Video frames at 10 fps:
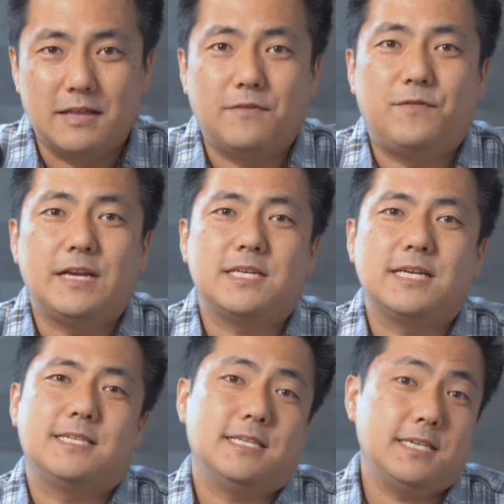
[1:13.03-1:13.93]
The
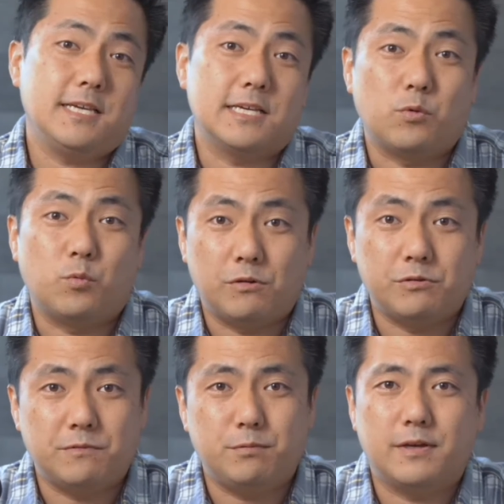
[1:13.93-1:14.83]
VJCC is a
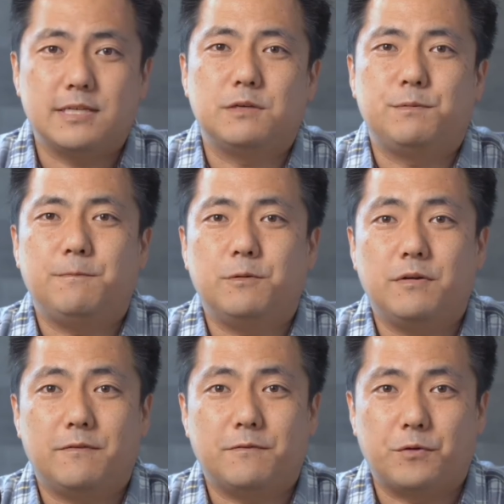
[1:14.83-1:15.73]
well-known place to people
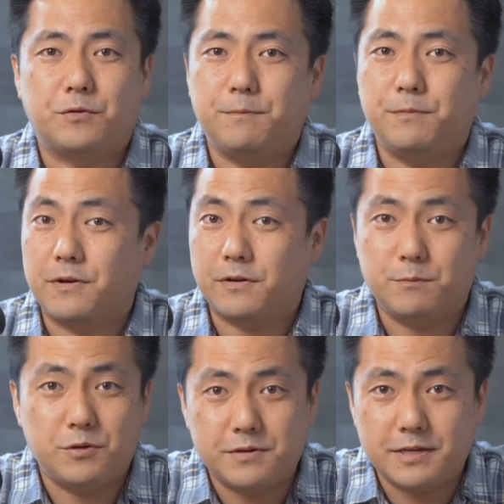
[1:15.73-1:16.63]
who have grown up in our
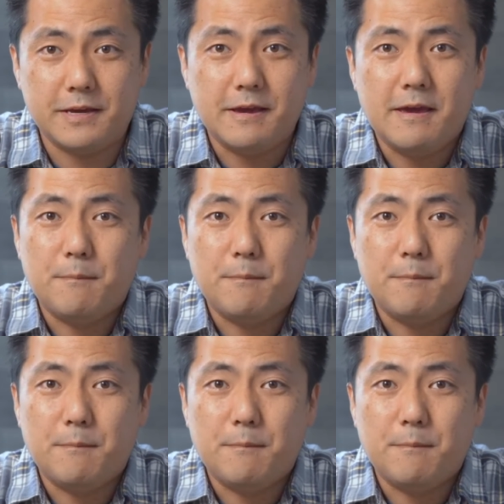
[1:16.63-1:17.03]
community,